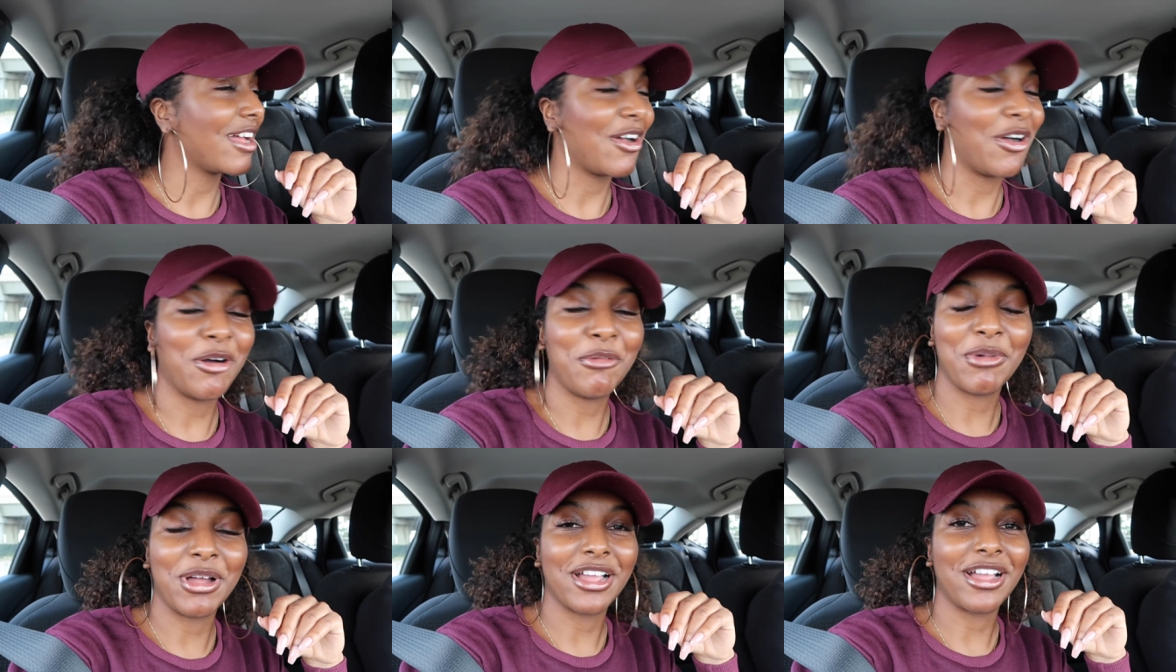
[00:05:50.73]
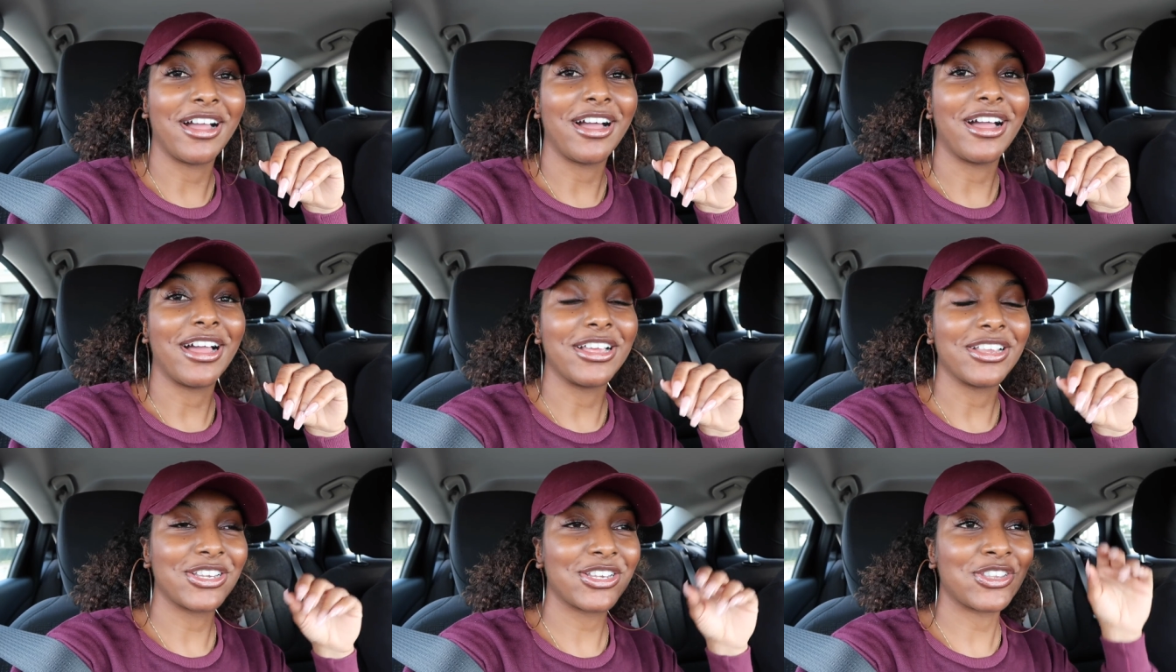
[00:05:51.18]
Oh my
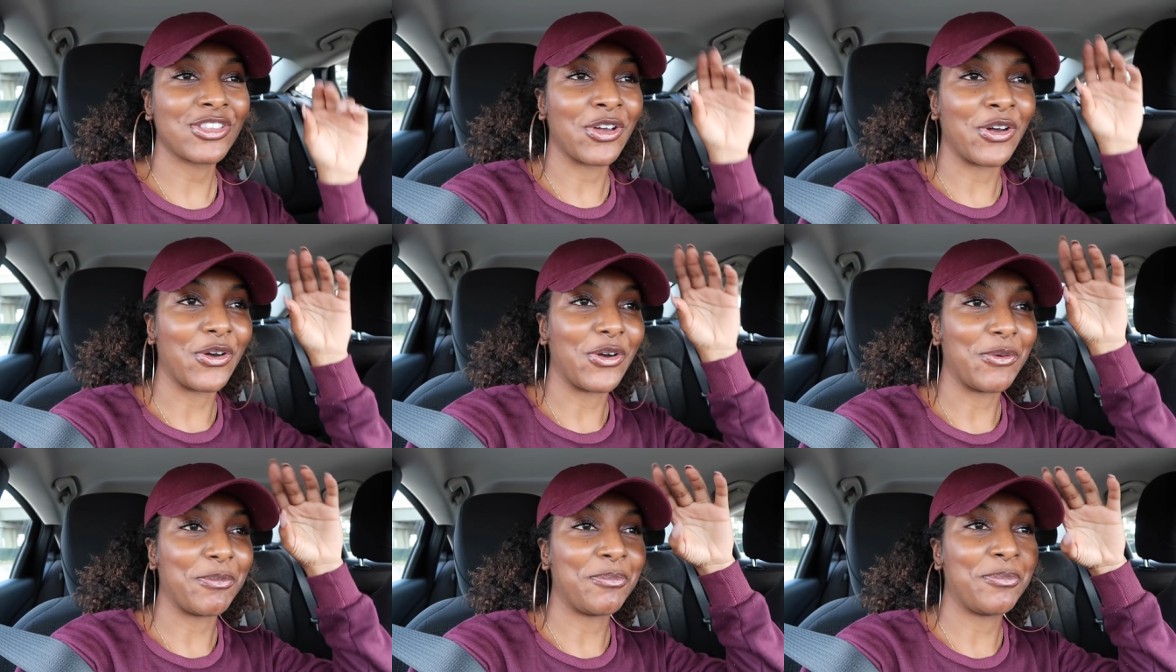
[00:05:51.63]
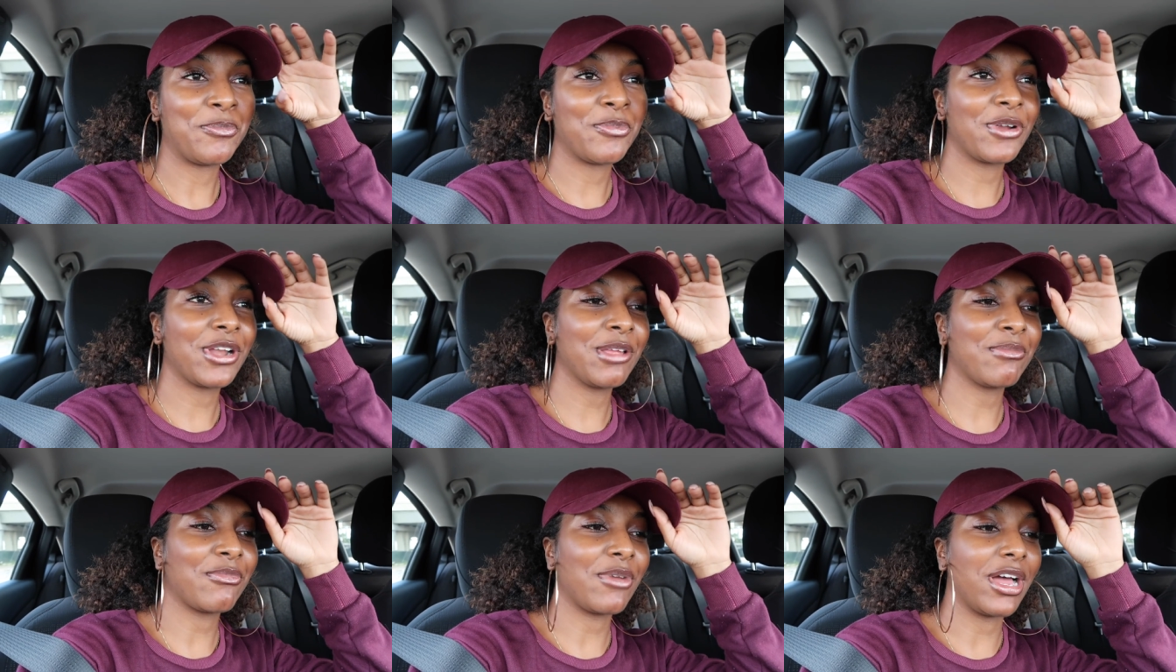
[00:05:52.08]
gosh. So
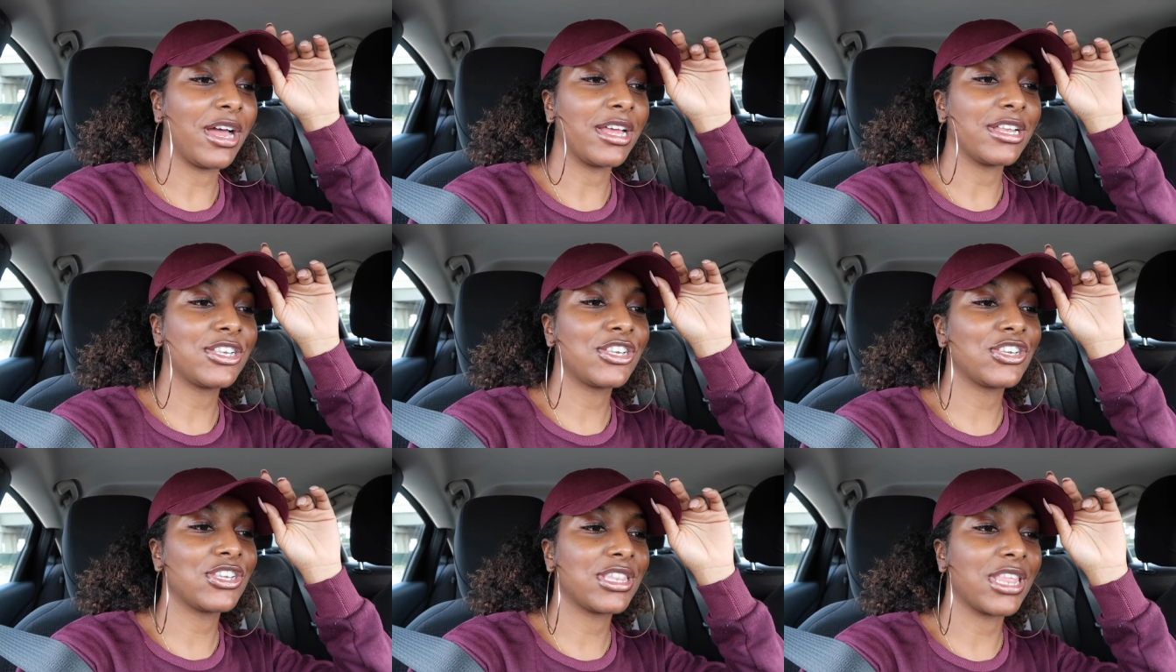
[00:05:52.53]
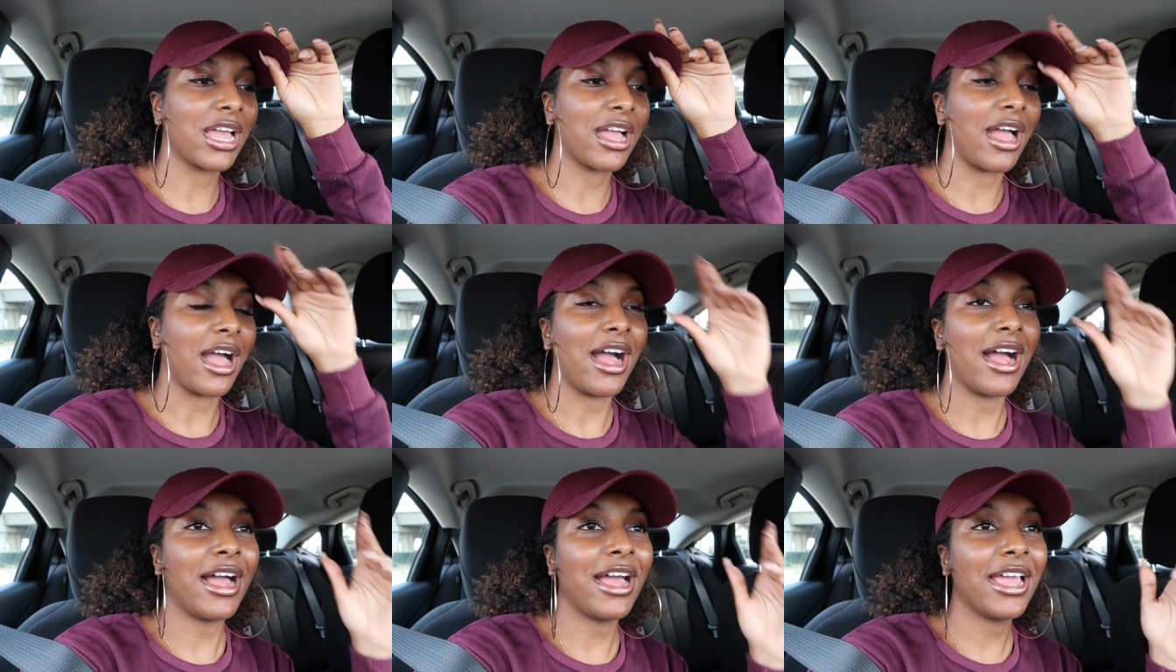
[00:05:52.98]
pretty much the
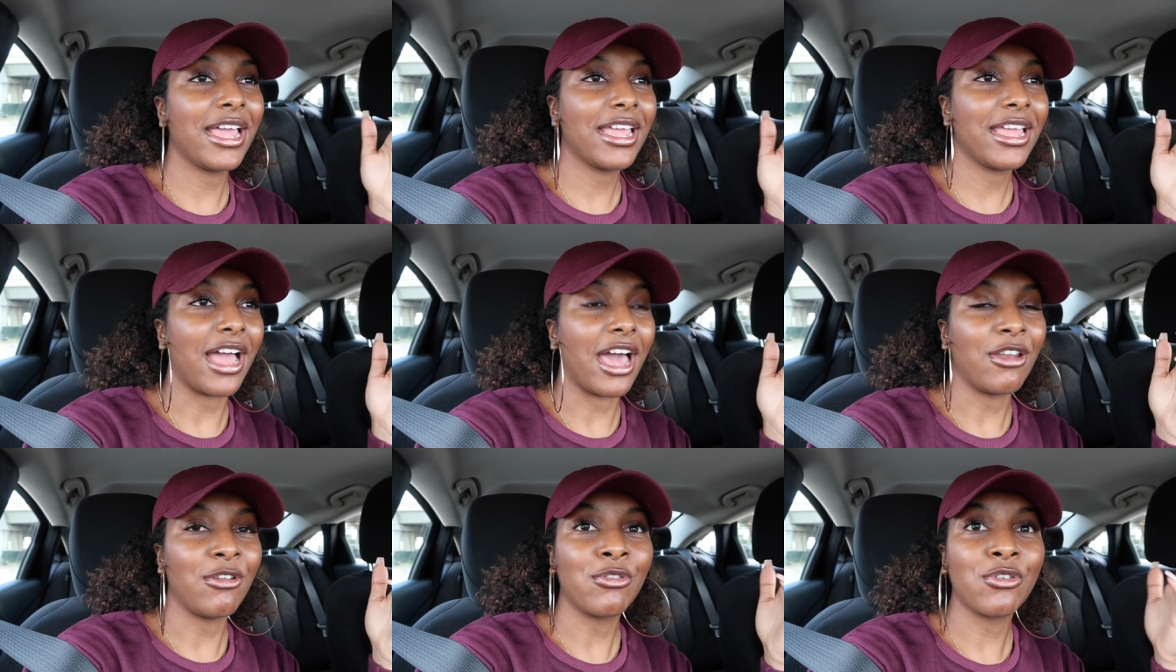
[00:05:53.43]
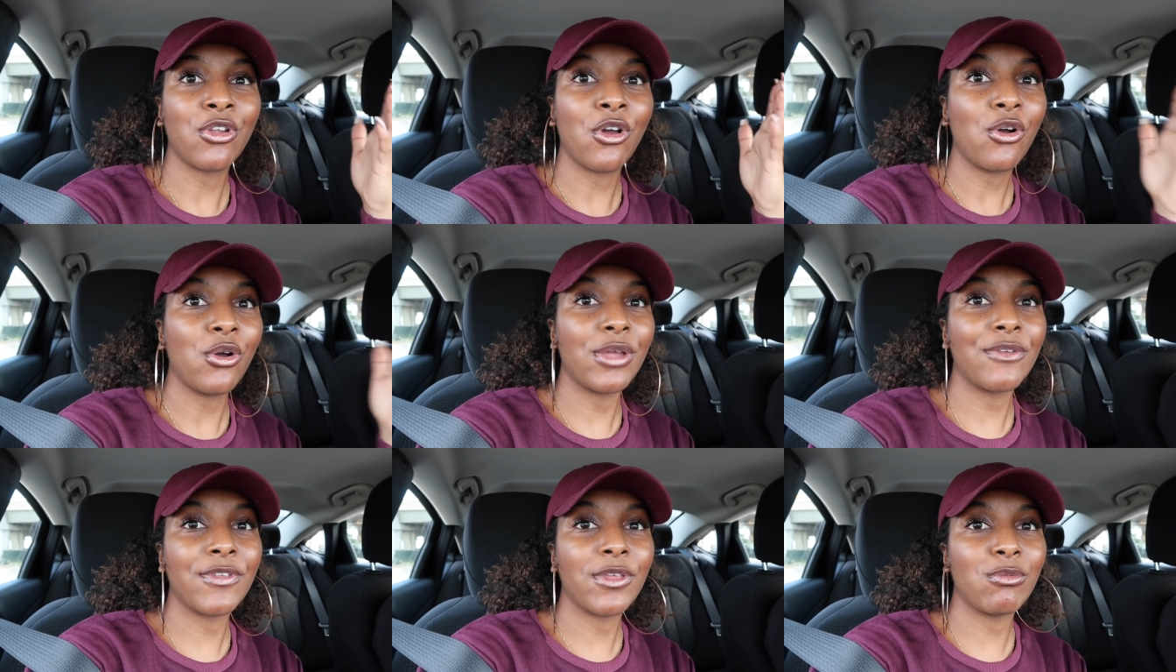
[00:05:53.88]
guy, I don't
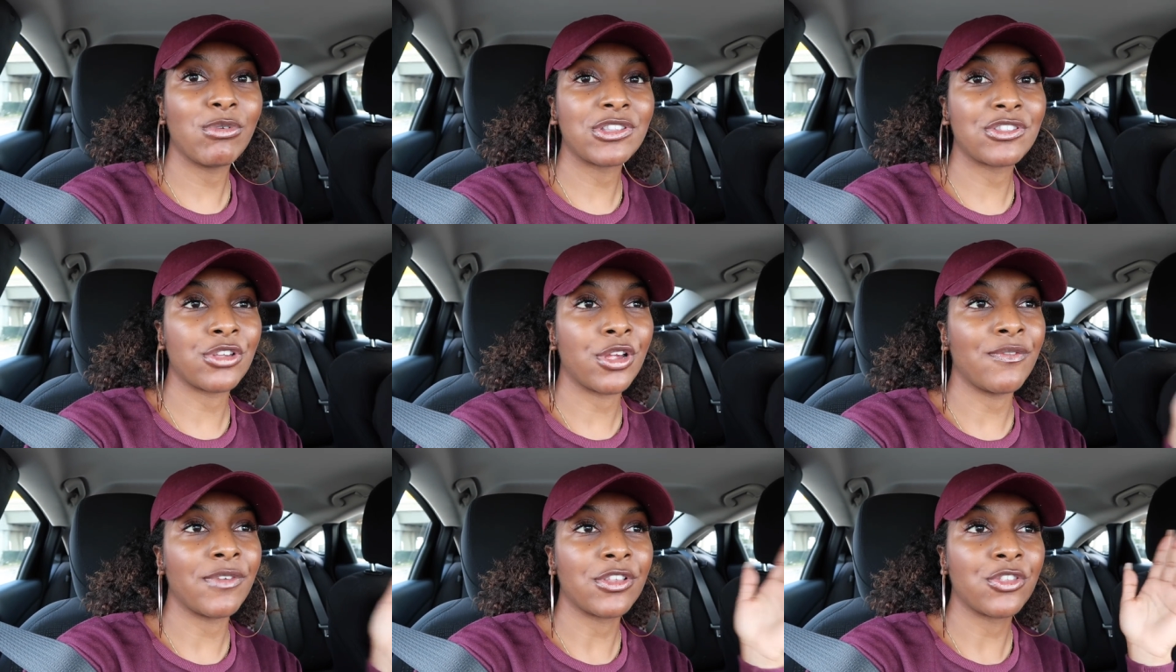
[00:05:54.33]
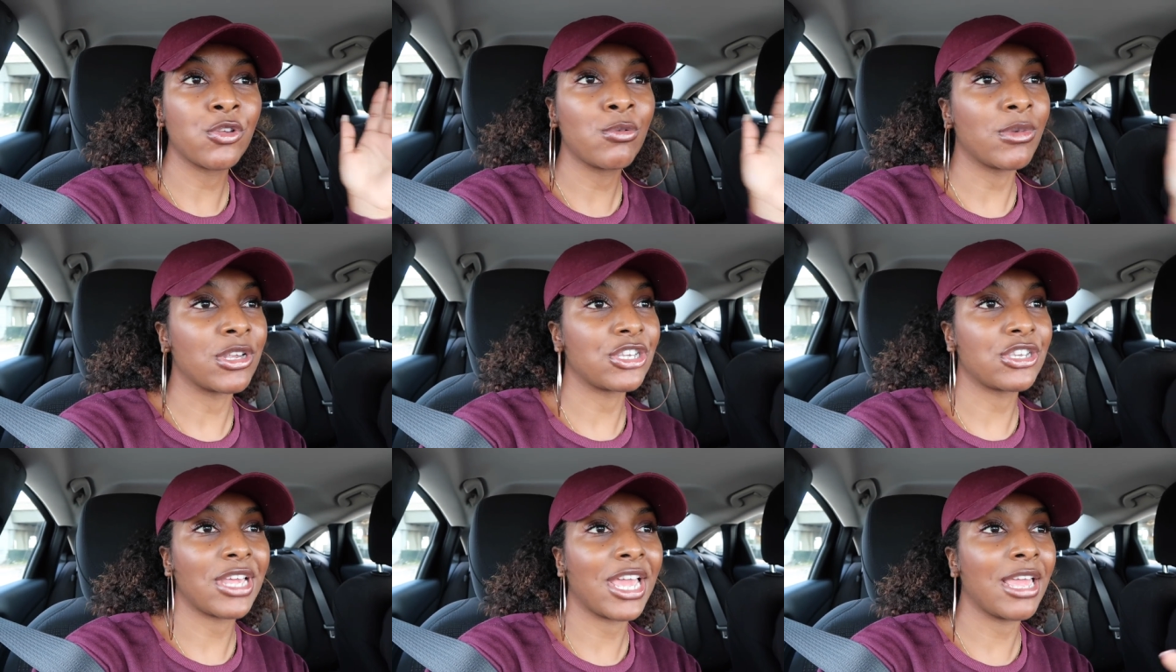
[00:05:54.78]
know if he was serving too
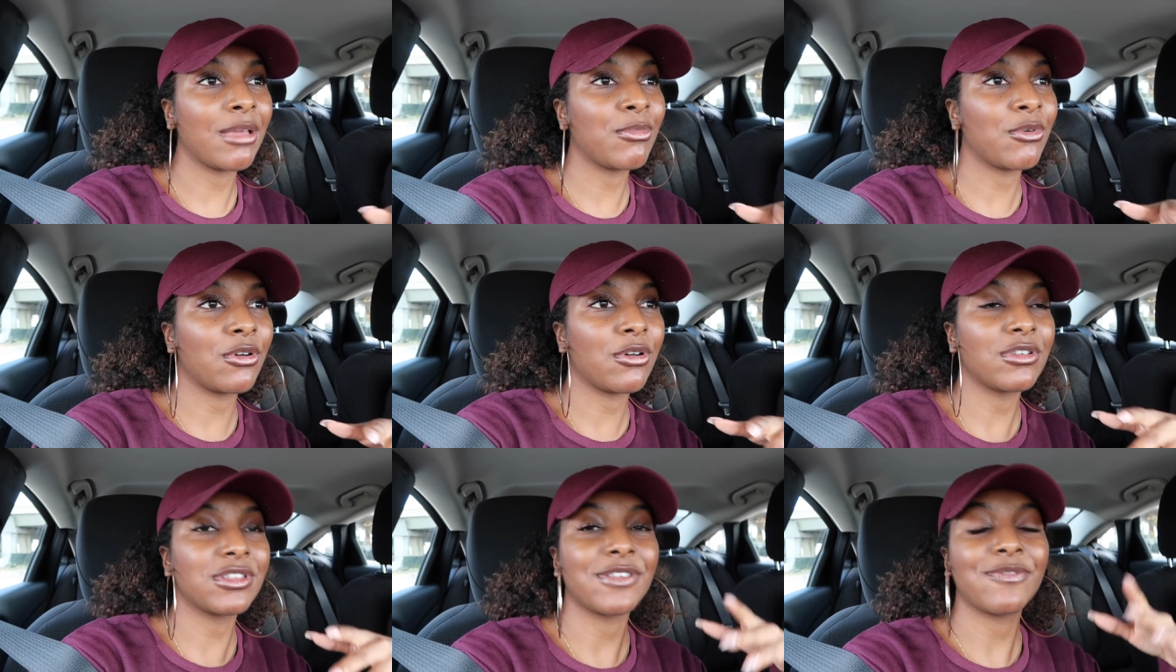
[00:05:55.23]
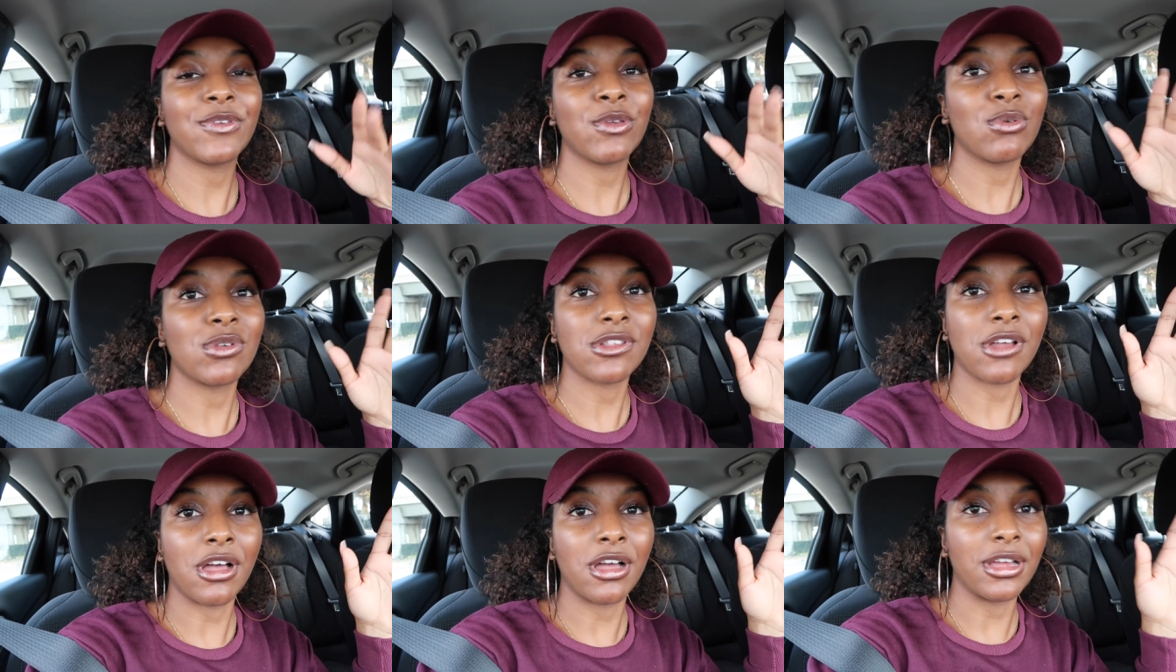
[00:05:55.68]
much tables, if
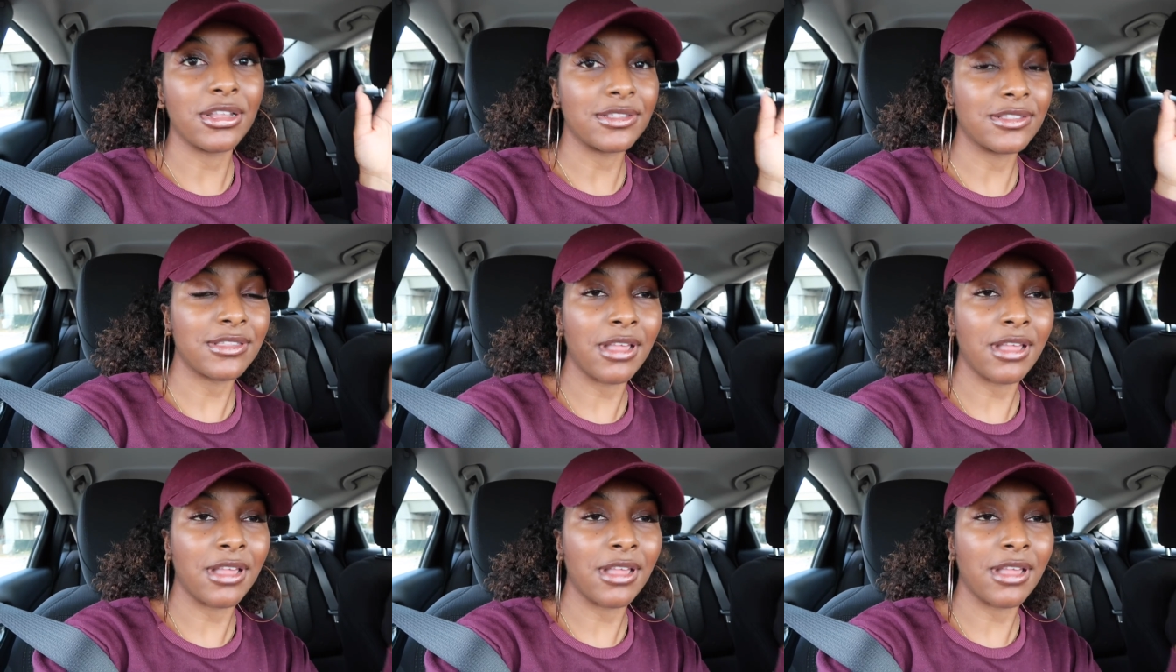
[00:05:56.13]
he was on